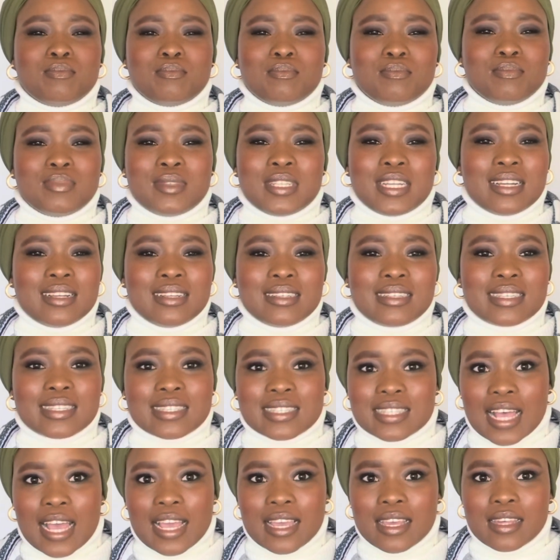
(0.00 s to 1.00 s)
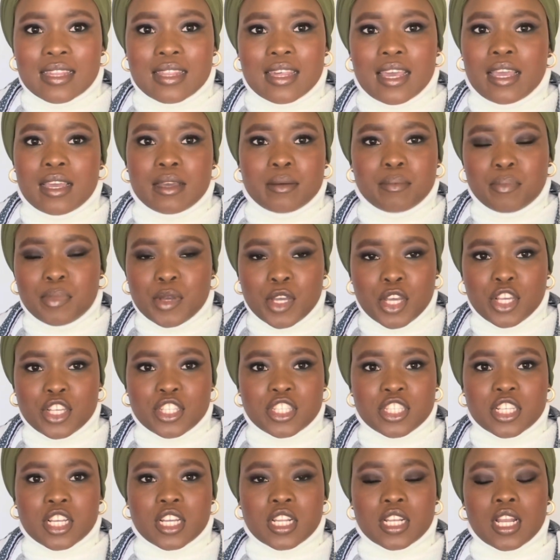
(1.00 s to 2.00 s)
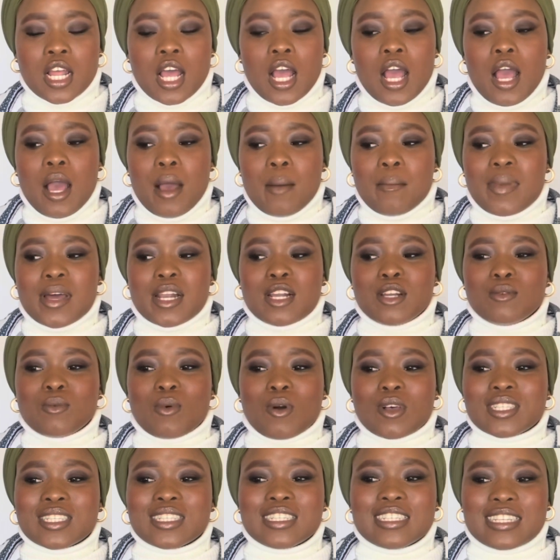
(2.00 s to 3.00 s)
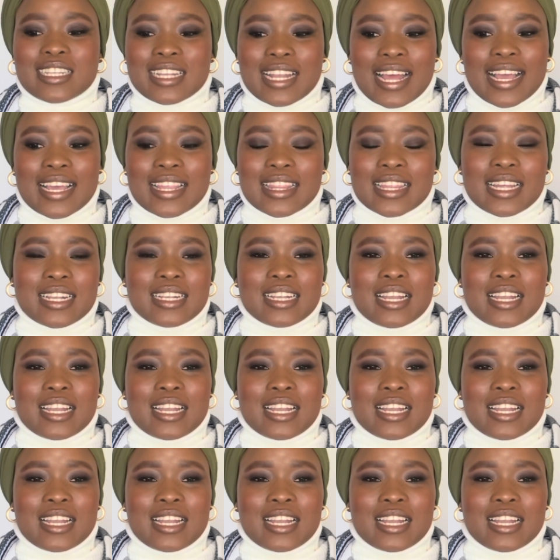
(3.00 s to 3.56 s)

didn't desire their person, but it wasn't like that.